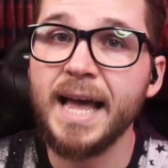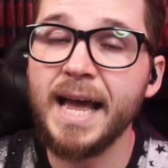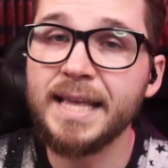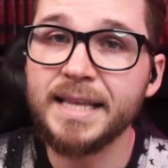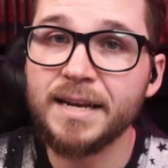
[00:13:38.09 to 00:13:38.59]

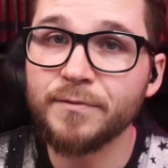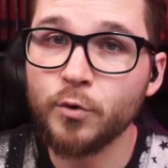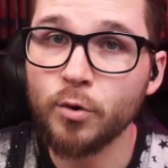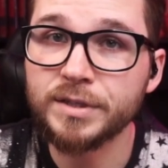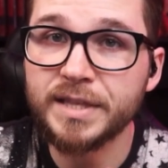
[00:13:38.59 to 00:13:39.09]
And then of
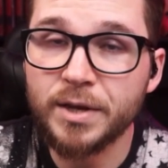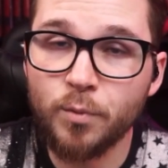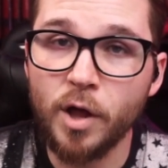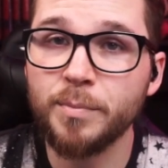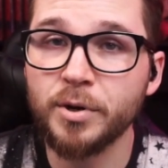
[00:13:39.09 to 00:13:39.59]
course the
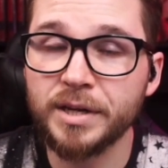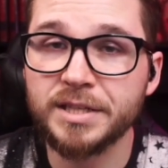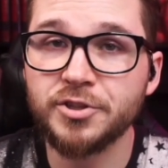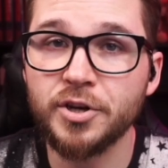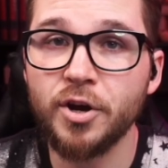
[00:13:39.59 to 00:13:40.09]

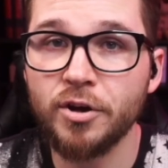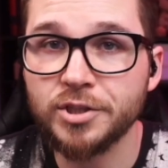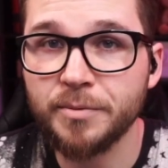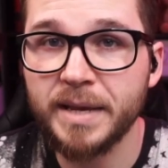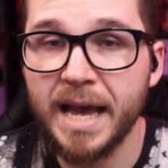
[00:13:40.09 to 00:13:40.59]
Walpurgis should
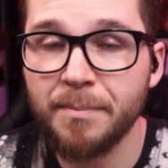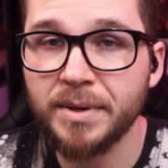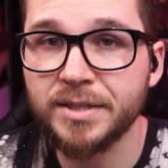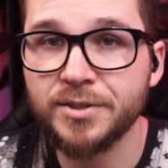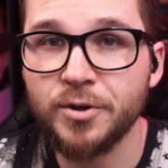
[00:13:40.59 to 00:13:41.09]
also be
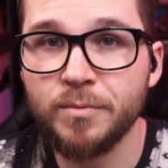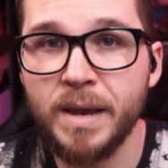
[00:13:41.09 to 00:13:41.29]
happening soon.